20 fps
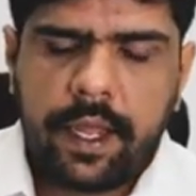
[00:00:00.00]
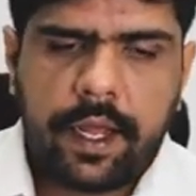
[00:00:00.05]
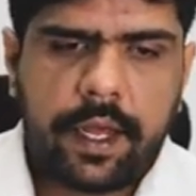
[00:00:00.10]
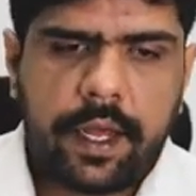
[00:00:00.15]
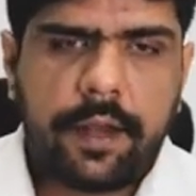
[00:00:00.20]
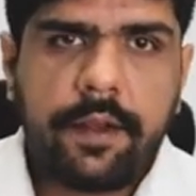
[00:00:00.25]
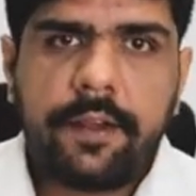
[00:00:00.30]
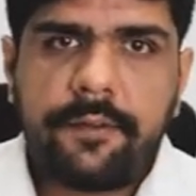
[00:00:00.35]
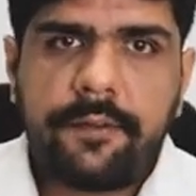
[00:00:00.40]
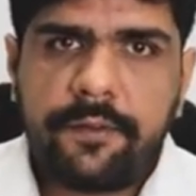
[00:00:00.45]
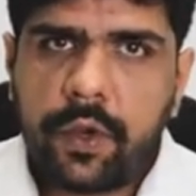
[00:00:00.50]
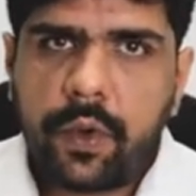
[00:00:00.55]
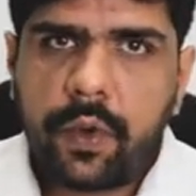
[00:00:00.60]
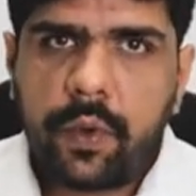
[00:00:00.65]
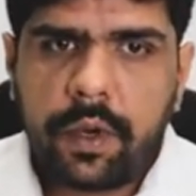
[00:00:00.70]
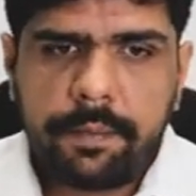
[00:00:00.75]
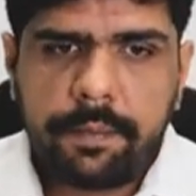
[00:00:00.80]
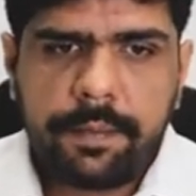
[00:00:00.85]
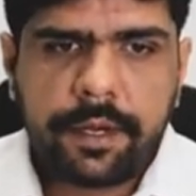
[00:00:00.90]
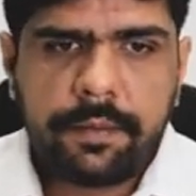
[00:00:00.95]
Uh, if we
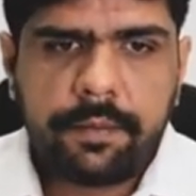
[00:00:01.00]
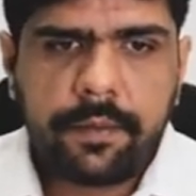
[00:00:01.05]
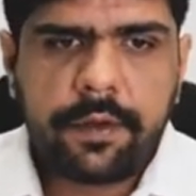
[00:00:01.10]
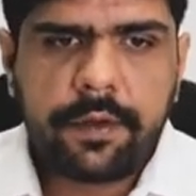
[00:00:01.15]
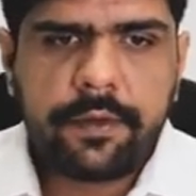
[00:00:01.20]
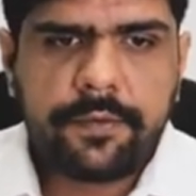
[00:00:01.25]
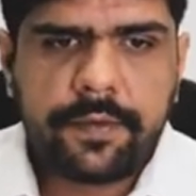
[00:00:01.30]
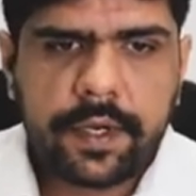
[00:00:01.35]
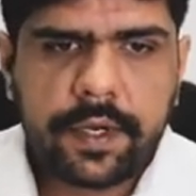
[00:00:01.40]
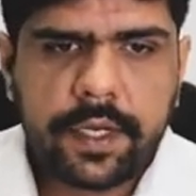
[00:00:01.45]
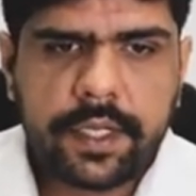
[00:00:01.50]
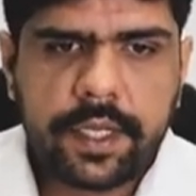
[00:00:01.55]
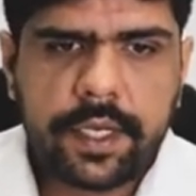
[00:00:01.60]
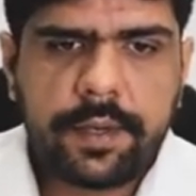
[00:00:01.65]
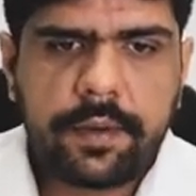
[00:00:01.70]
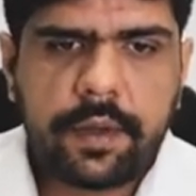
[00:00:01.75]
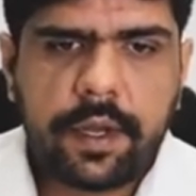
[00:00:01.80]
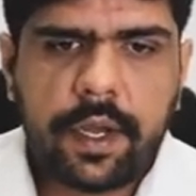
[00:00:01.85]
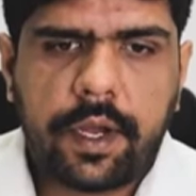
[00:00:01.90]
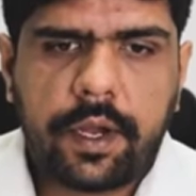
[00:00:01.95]
go a bit more
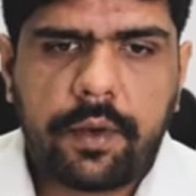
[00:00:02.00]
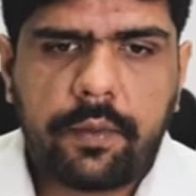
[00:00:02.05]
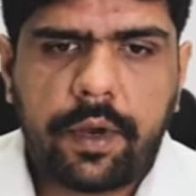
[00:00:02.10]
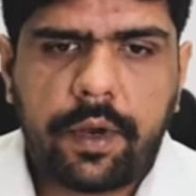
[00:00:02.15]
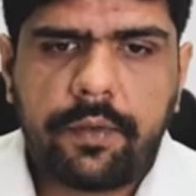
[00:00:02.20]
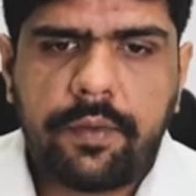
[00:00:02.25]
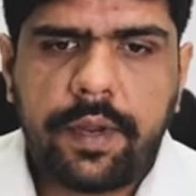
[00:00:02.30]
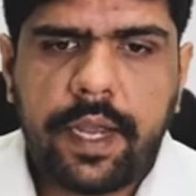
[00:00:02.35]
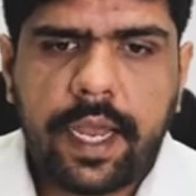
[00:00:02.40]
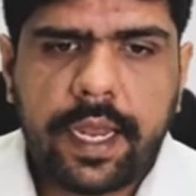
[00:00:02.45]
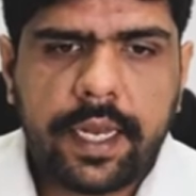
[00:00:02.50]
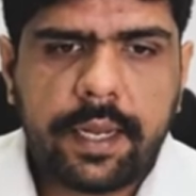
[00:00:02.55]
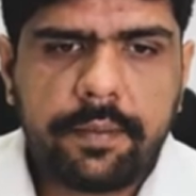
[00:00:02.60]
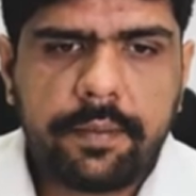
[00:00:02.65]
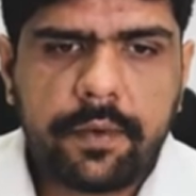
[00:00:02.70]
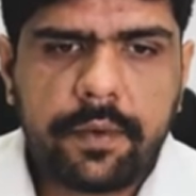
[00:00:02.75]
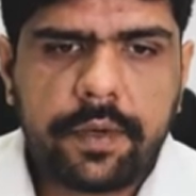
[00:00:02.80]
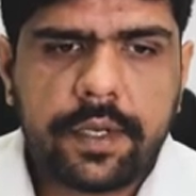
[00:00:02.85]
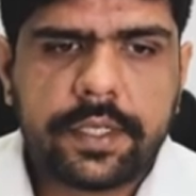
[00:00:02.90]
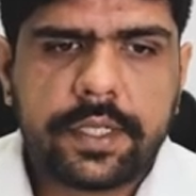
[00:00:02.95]
further, uh, what we end up
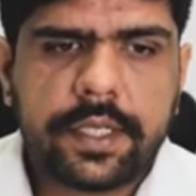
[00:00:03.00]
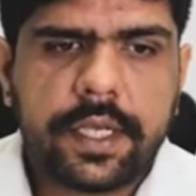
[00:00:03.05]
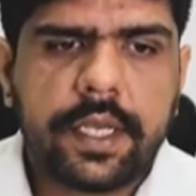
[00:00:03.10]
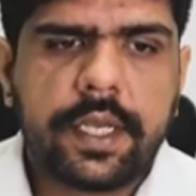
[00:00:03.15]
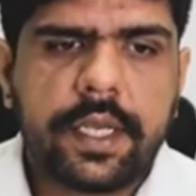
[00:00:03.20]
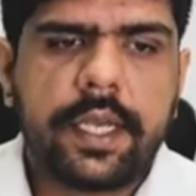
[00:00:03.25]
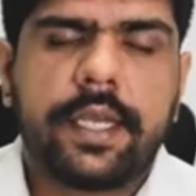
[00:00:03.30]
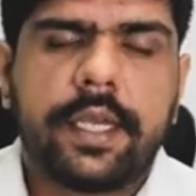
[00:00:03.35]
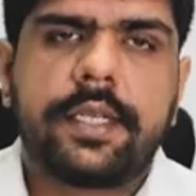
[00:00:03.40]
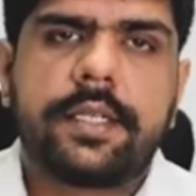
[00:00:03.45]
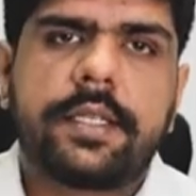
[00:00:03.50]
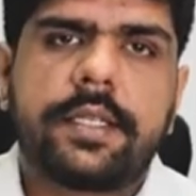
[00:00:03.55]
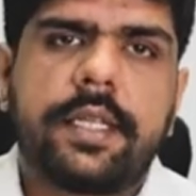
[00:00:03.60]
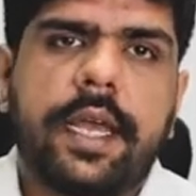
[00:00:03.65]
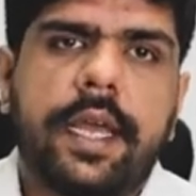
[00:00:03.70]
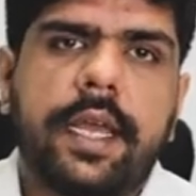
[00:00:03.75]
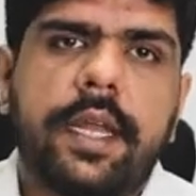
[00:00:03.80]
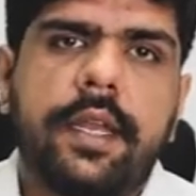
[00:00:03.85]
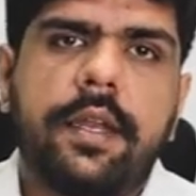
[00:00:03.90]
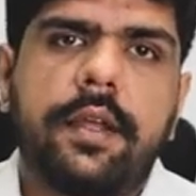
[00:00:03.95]
noticing is
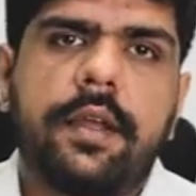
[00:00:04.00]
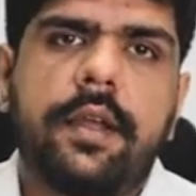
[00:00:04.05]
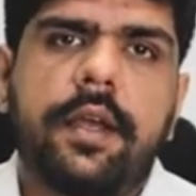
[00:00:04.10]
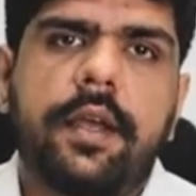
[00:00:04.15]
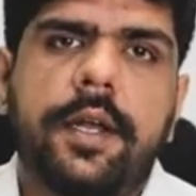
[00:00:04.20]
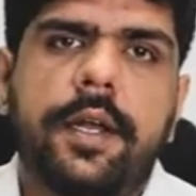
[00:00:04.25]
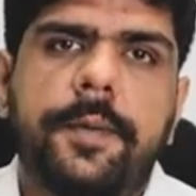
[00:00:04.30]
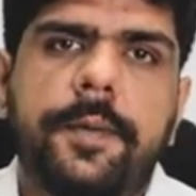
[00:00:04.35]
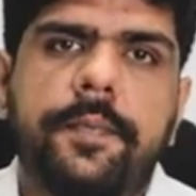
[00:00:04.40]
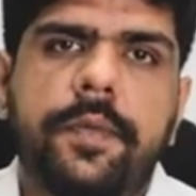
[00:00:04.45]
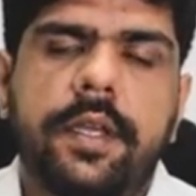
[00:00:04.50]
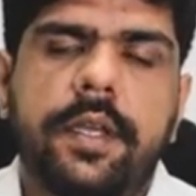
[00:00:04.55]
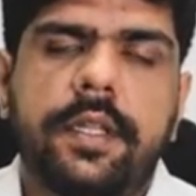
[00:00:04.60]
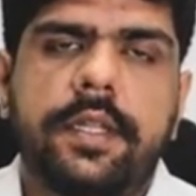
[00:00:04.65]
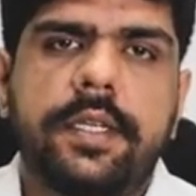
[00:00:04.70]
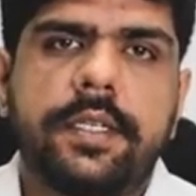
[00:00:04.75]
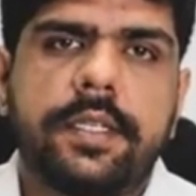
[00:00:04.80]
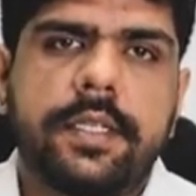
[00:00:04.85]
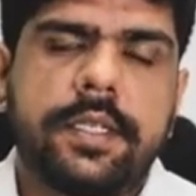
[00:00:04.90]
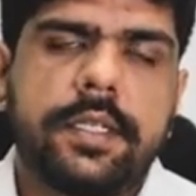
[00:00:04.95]
that um,
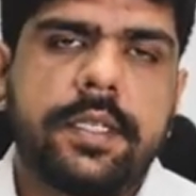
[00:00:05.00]
this